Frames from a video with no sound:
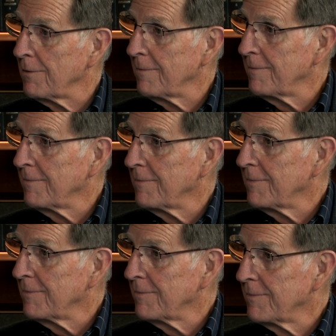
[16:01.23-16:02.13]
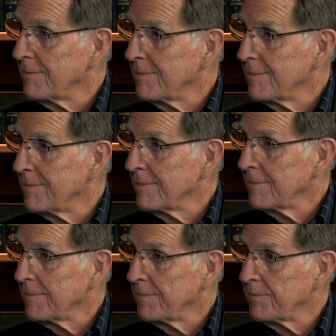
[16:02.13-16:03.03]
Mm-hmm.
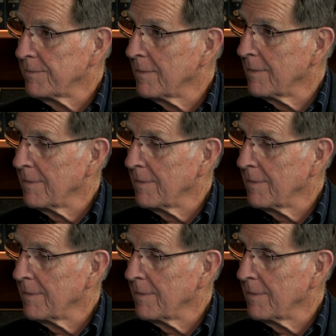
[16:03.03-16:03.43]
And you know,